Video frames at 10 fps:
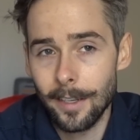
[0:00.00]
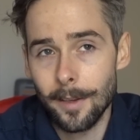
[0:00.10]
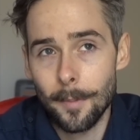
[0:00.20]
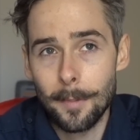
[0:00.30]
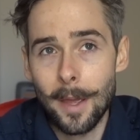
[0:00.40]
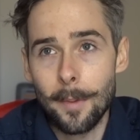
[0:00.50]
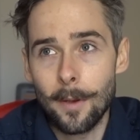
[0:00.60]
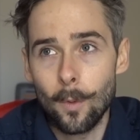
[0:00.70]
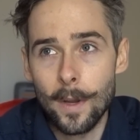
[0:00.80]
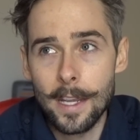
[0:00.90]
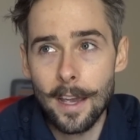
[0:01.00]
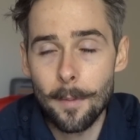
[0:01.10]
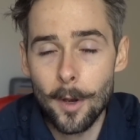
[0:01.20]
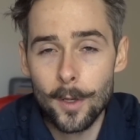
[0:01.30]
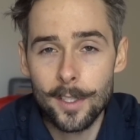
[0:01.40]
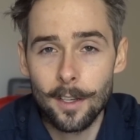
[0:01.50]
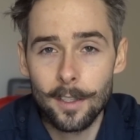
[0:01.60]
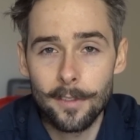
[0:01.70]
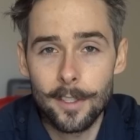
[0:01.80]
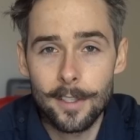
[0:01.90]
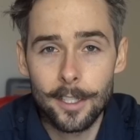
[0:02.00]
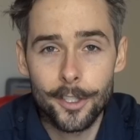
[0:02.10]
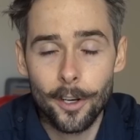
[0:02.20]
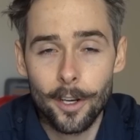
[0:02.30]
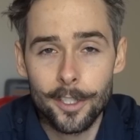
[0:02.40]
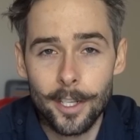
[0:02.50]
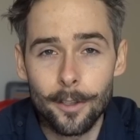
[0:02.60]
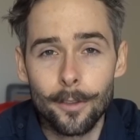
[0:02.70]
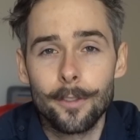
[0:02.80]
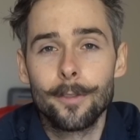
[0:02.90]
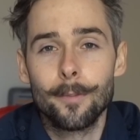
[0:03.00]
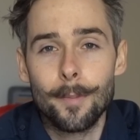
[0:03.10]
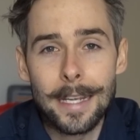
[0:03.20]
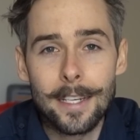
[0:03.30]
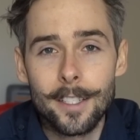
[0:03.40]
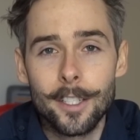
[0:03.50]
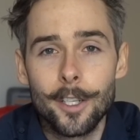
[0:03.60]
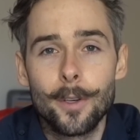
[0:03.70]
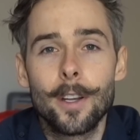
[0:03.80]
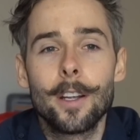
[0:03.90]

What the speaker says: I mean, maybe a week at most. I'll leave these things charged. I don't mean to do it.